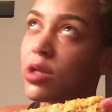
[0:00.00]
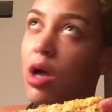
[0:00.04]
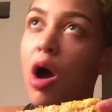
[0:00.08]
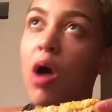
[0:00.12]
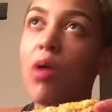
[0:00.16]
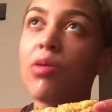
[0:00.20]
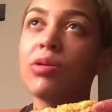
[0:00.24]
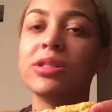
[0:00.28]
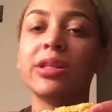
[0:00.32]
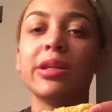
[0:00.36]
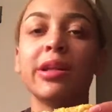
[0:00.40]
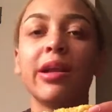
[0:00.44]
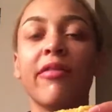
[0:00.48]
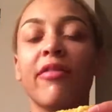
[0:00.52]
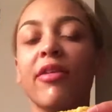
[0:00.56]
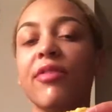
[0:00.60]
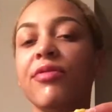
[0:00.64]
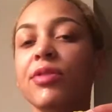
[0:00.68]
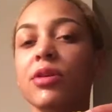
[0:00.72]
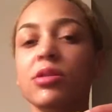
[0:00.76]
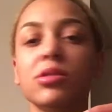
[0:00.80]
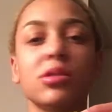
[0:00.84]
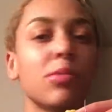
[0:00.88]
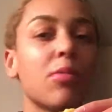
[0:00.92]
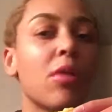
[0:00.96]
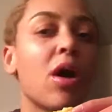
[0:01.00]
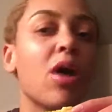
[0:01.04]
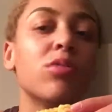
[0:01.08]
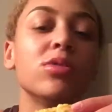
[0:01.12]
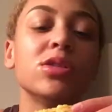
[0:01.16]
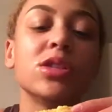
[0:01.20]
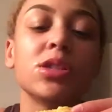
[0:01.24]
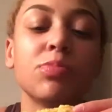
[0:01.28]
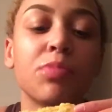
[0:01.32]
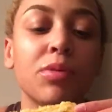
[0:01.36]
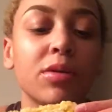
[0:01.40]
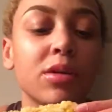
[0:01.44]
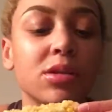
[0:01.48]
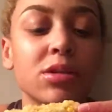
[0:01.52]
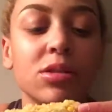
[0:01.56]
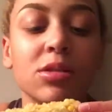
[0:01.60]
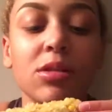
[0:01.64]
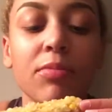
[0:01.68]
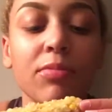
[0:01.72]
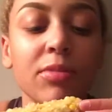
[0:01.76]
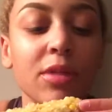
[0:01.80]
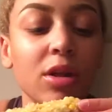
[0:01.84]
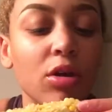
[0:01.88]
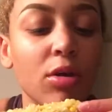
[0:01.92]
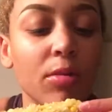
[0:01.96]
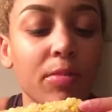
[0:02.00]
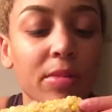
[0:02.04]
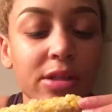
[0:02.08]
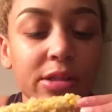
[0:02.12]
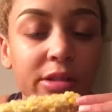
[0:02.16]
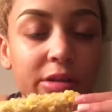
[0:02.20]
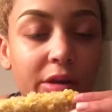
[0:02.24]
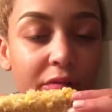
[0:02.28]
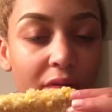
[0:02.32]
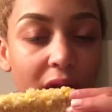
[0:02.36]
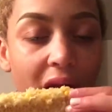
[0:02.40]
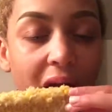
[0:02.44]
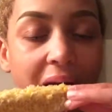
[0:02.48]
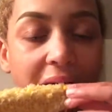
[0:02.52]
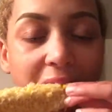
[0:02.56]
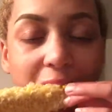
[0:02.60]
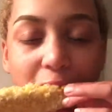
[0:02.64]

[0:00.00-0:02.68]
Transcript: it never fails, I'm always spilling something on myself.